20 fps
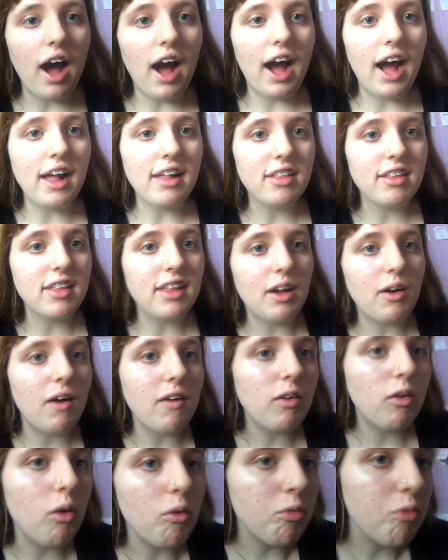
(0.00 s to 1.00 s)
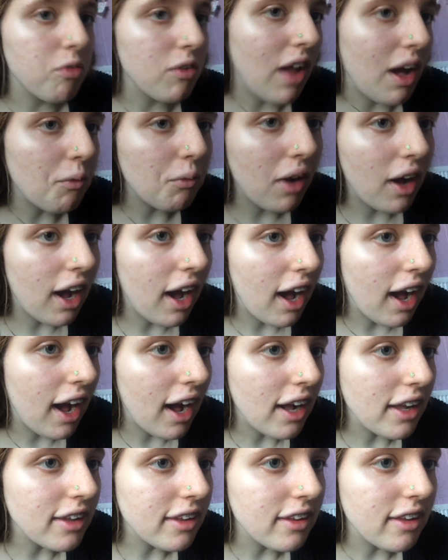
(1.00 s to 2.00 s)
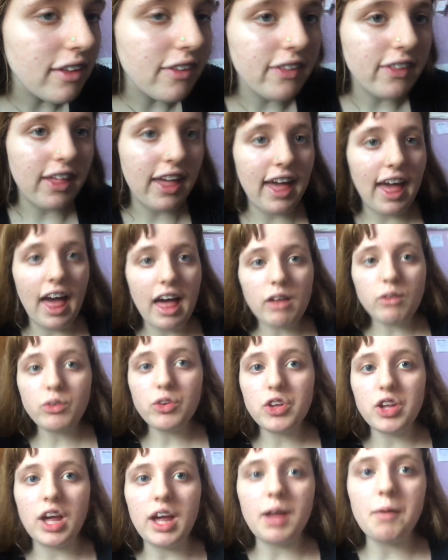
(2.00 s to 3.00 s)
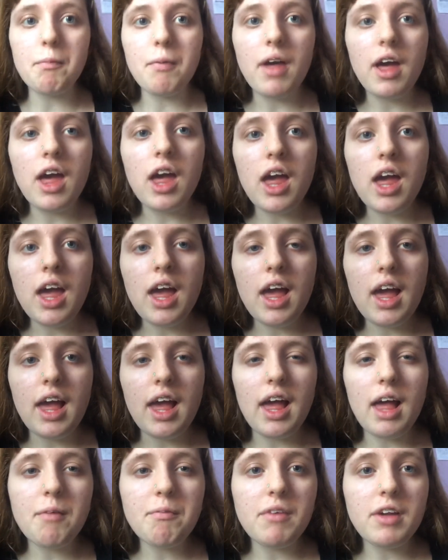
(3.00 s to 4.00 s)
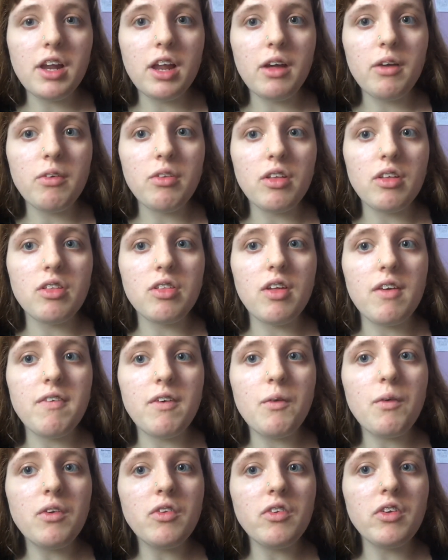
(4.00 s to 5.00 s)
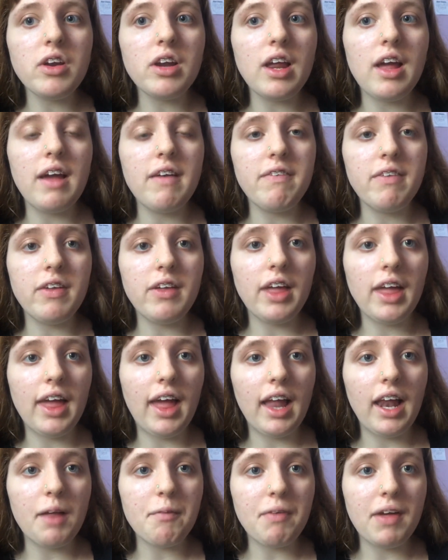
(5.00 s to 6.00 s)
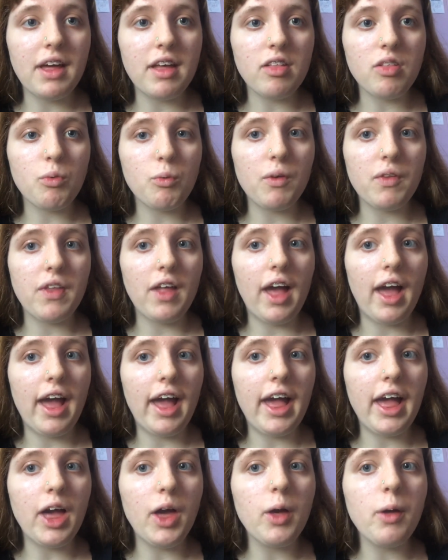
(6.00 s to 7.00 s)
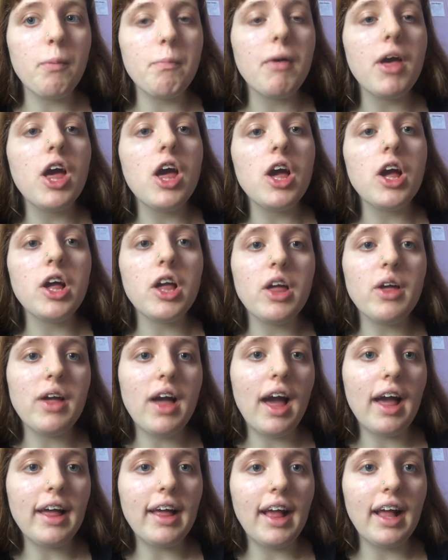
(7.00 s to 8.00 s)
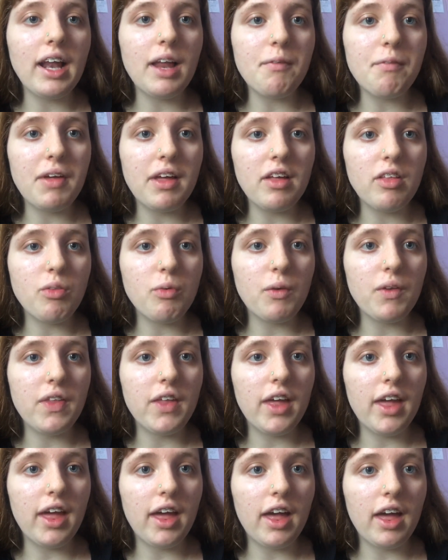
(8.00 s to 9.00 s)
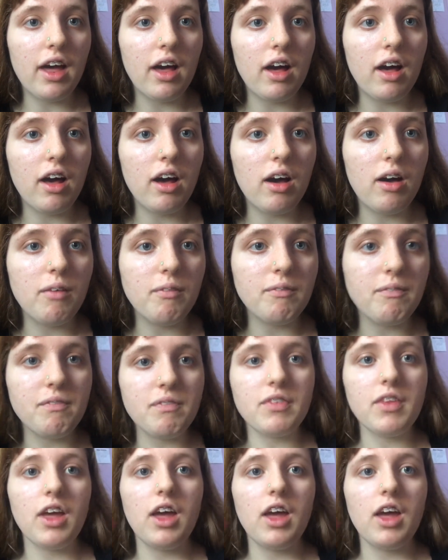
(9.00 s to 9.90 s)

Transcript: And now I got a flower and the L shape in my nose. So if you're wondering if you can get it pierced with a hoop, you can get it pierced with a um,